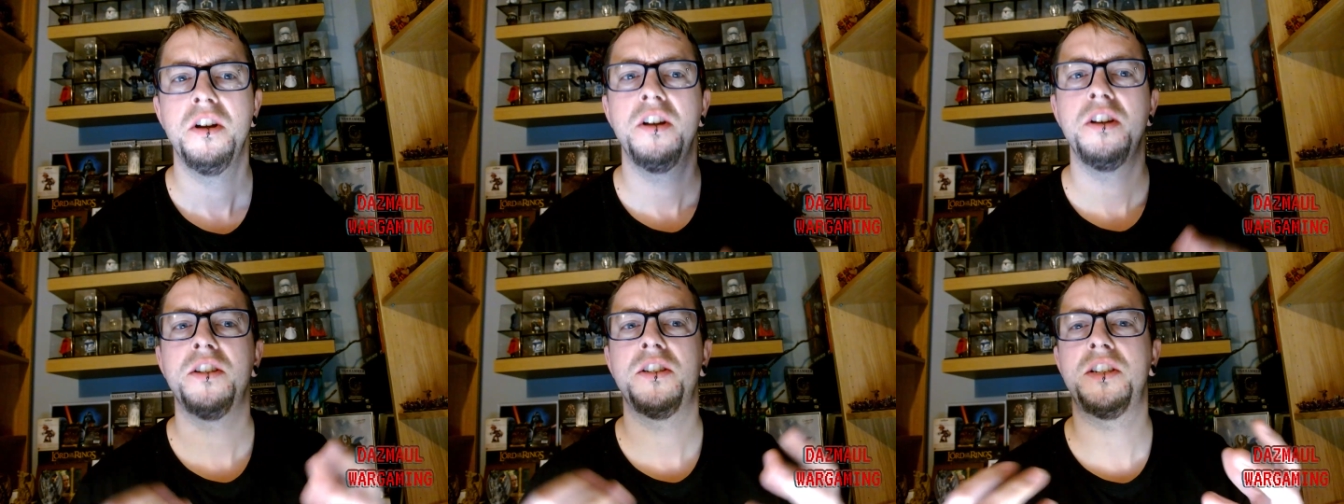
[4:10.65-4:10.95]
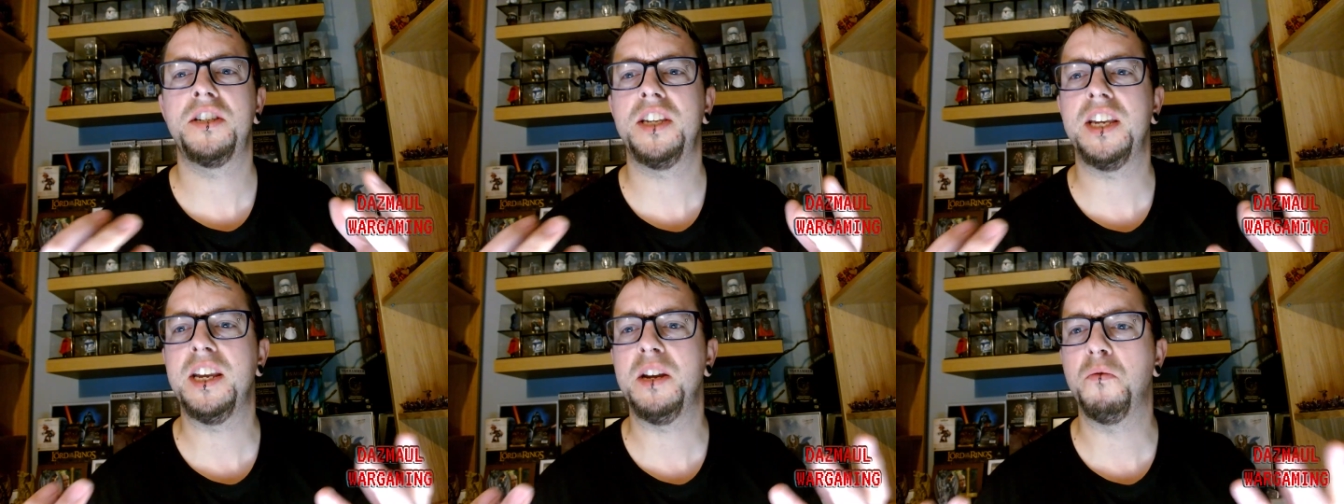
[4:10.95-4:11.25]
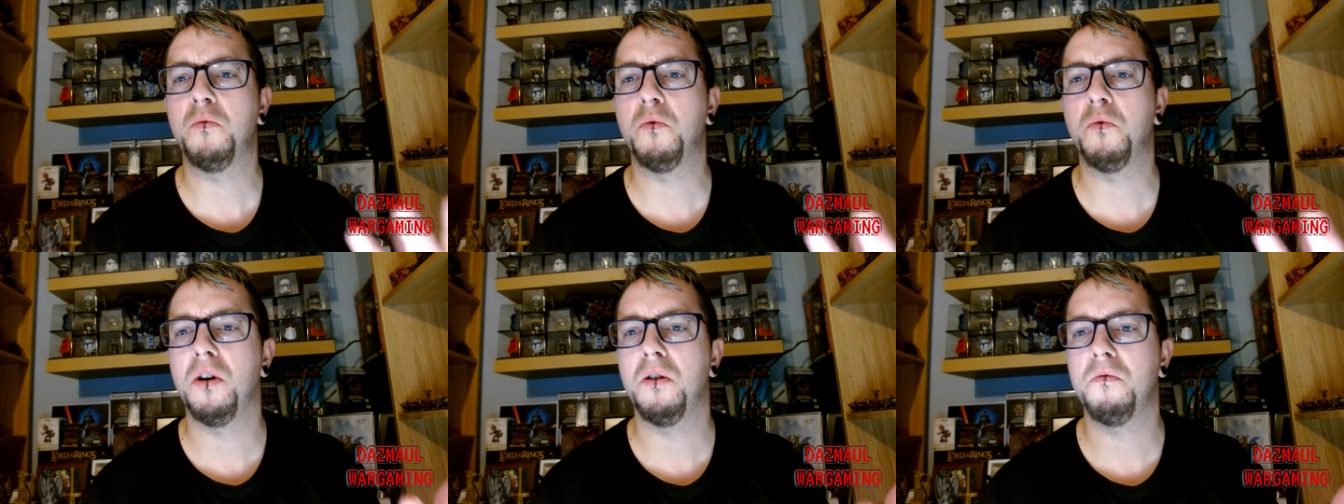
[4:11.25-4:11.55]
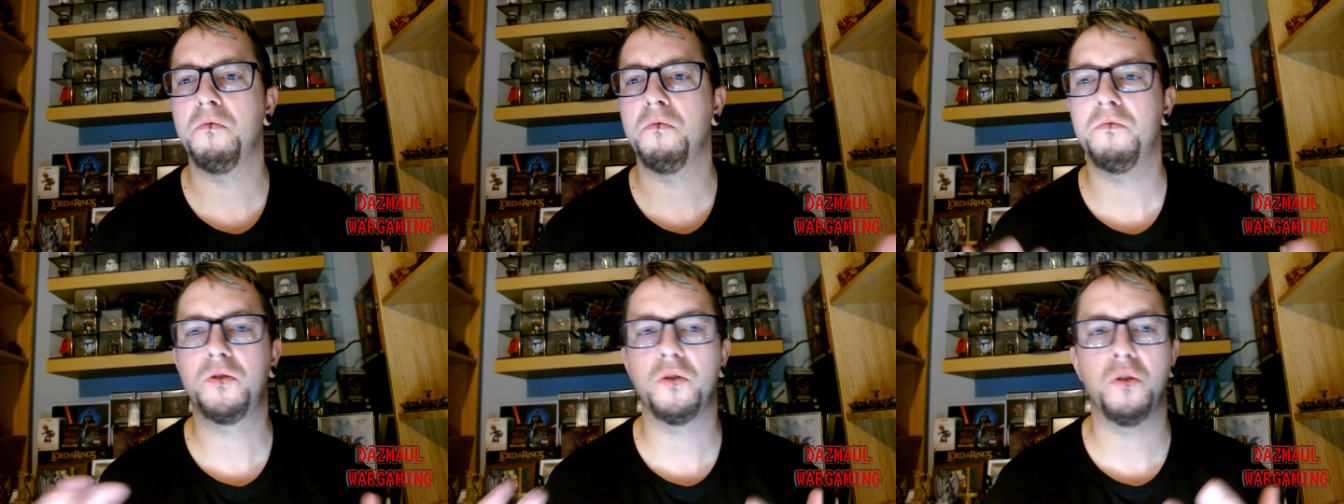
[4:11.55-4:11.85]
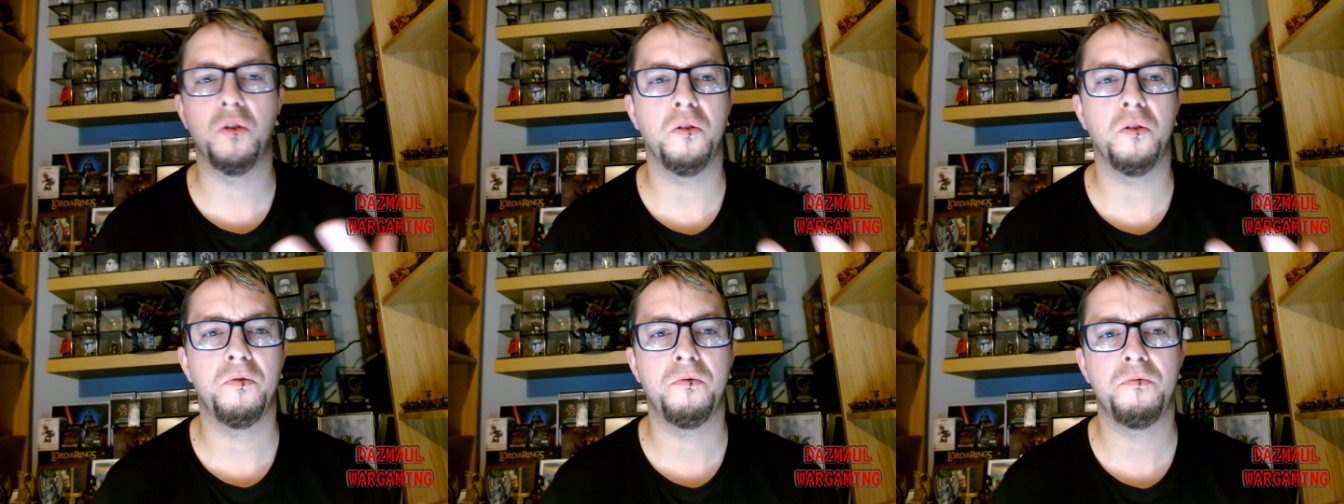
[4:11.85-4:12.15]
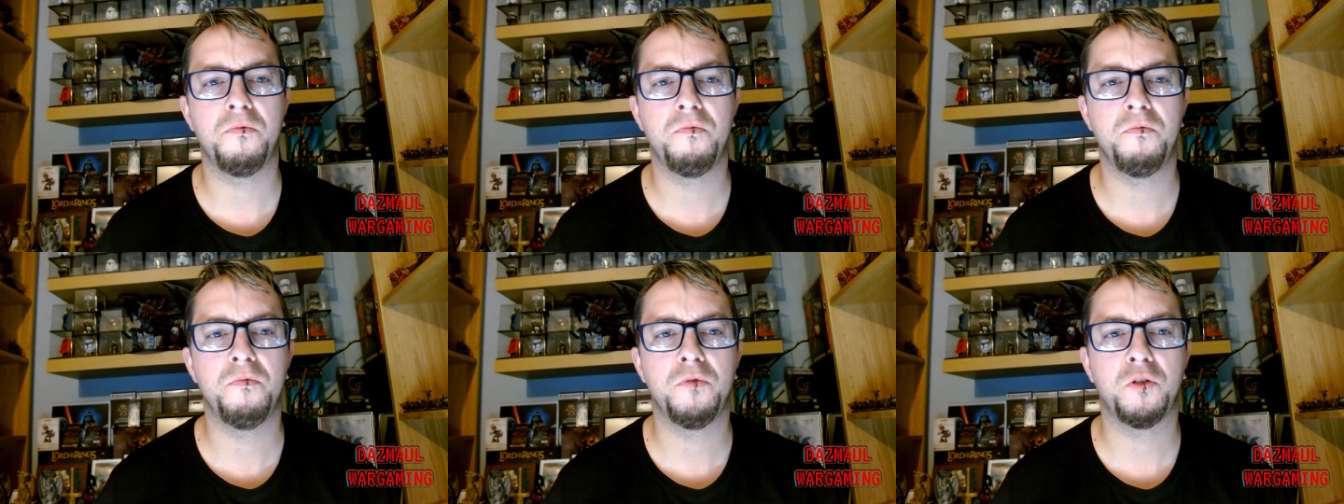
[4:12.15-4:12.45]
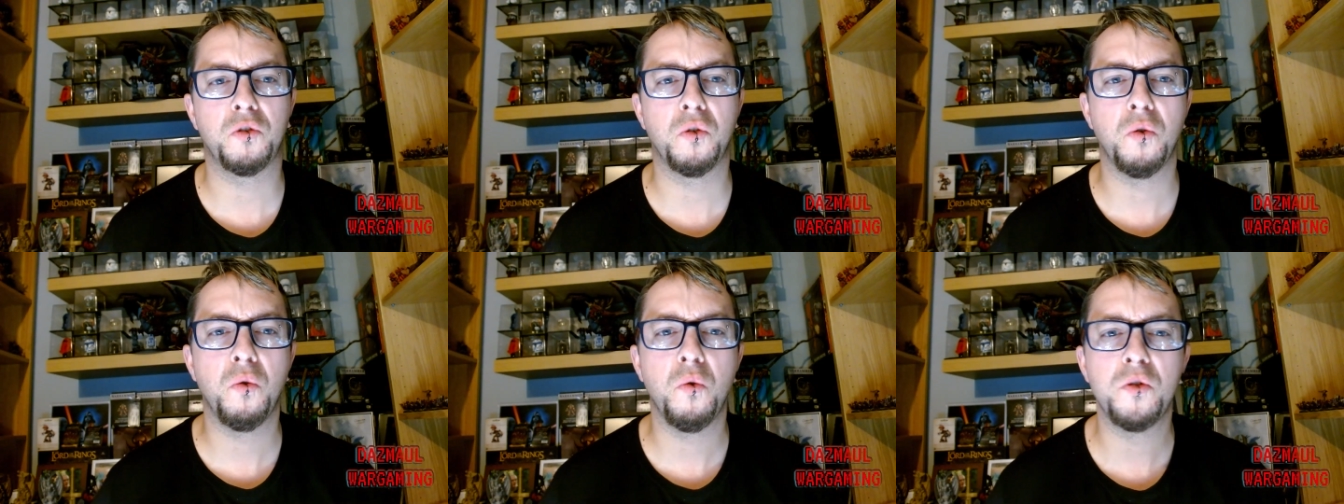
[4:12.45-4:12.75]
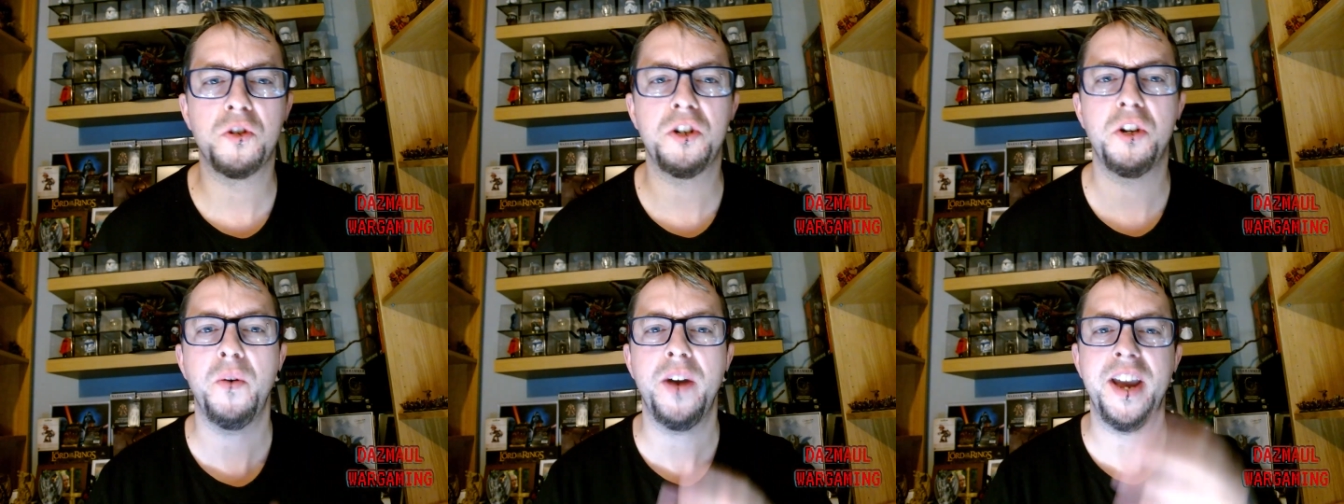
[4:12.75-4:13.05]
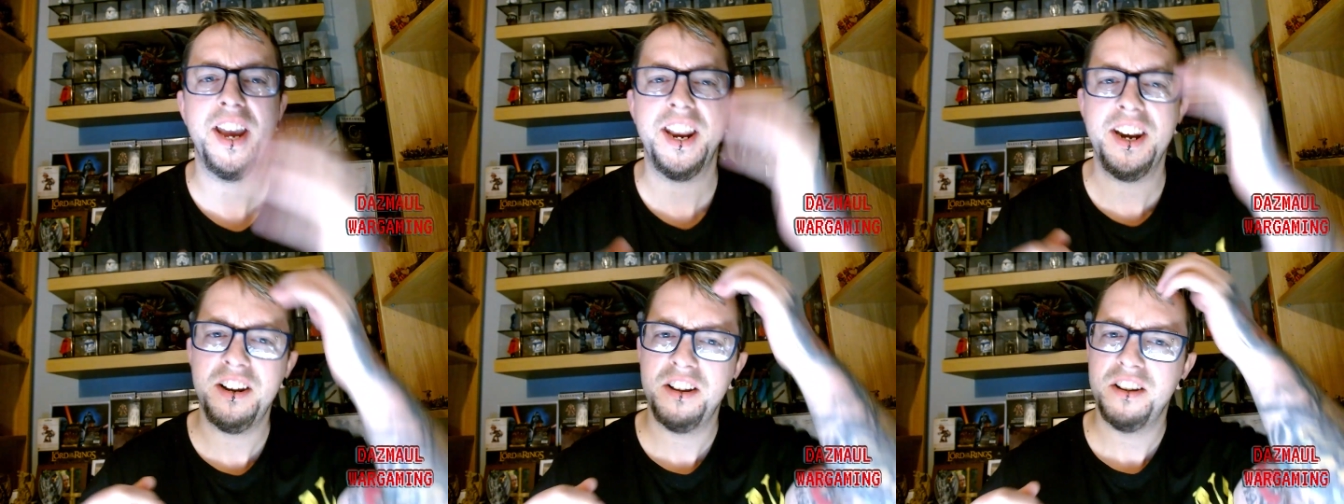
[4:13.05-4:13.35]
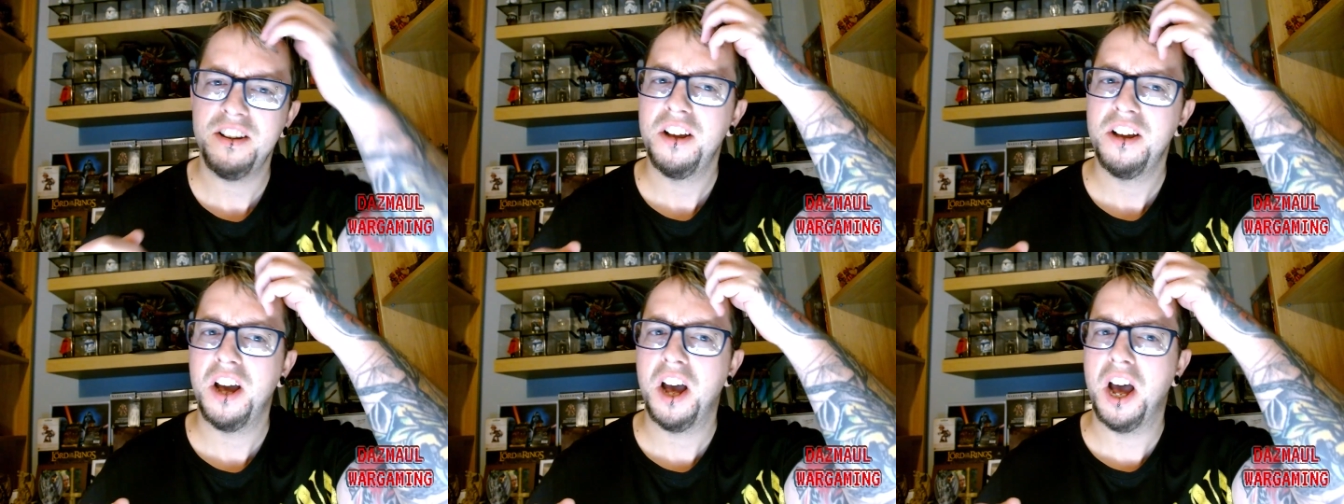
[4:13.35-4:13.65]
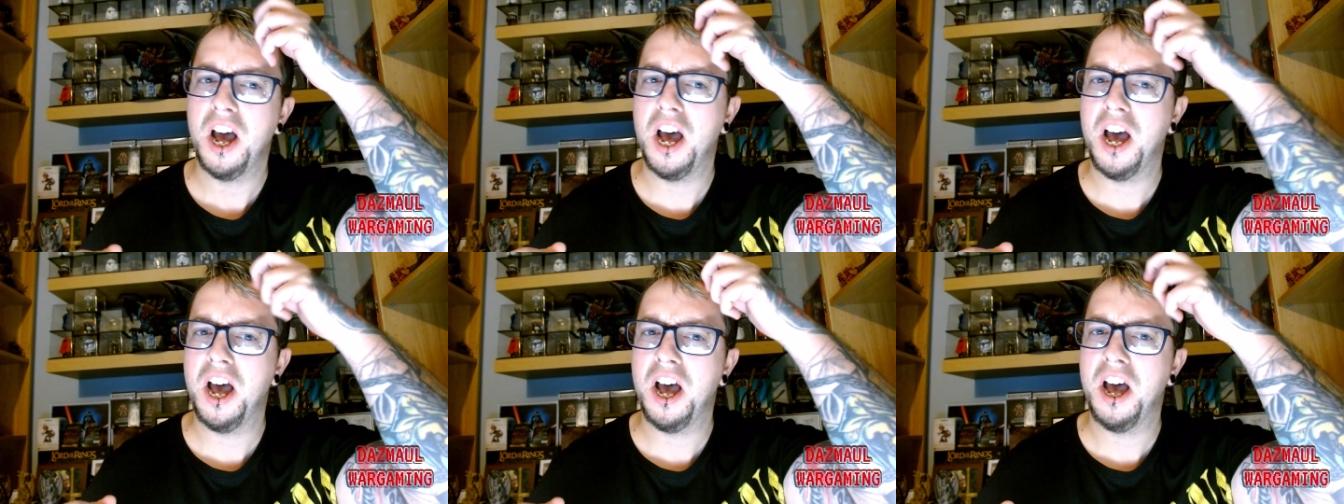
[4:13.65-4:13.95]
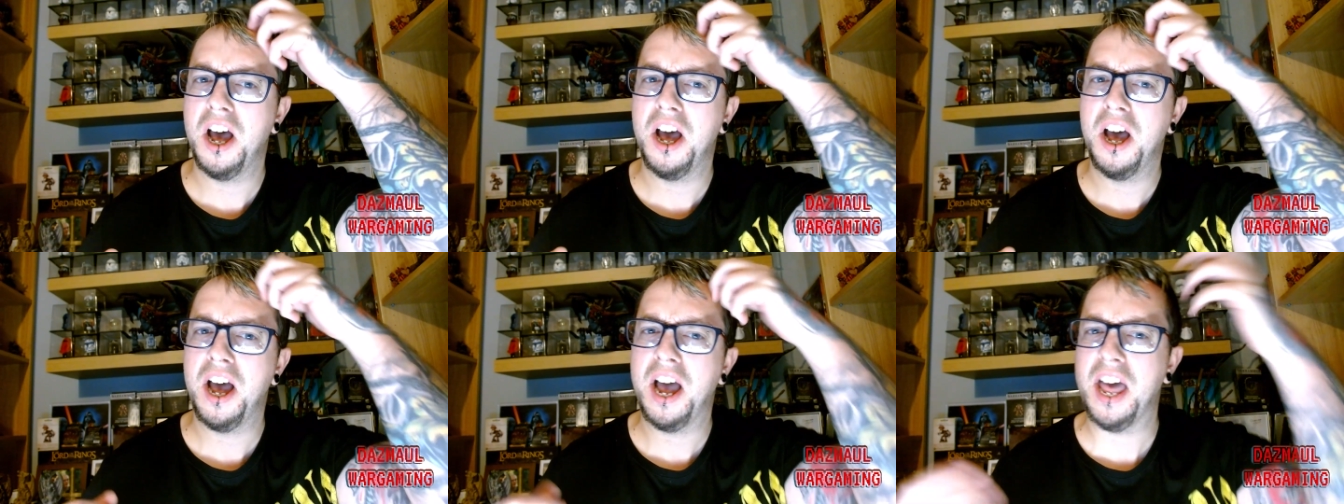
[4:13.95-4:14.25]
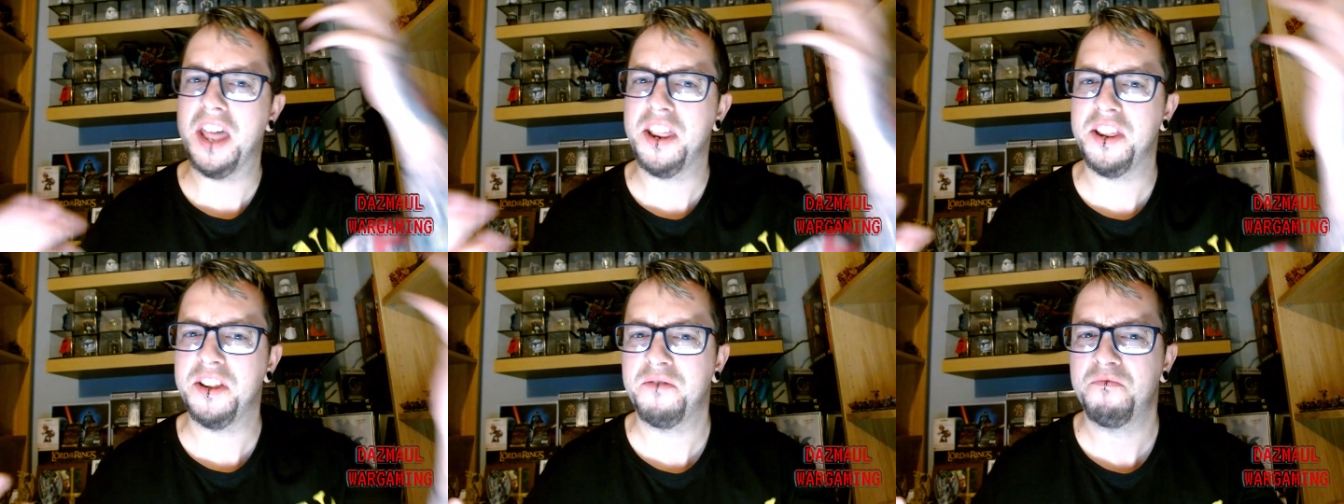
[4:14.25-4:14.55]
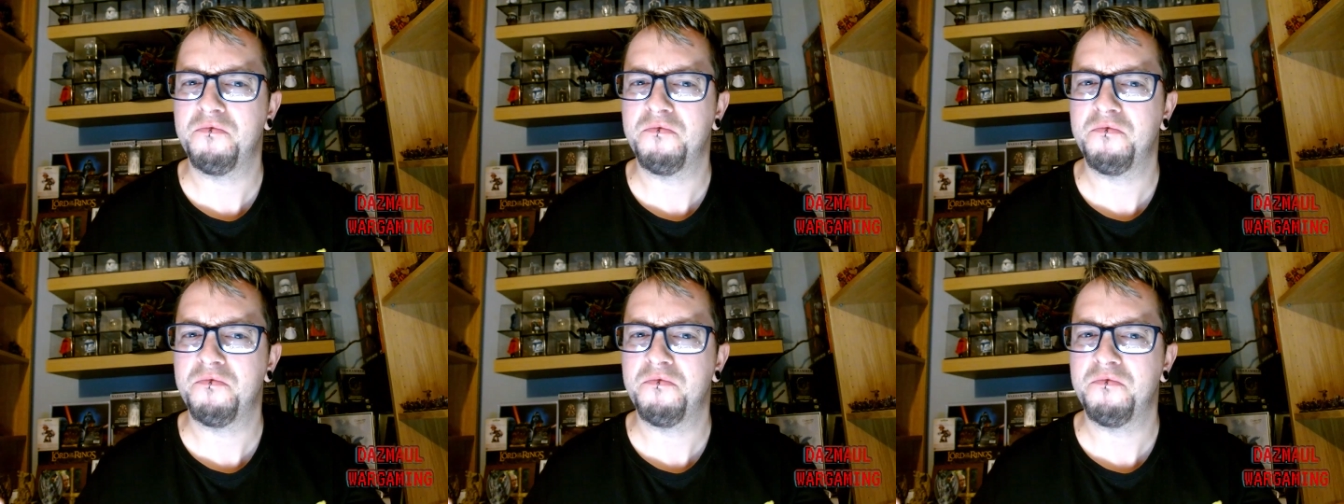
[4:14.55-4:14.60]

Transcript: see what sort of draws you in and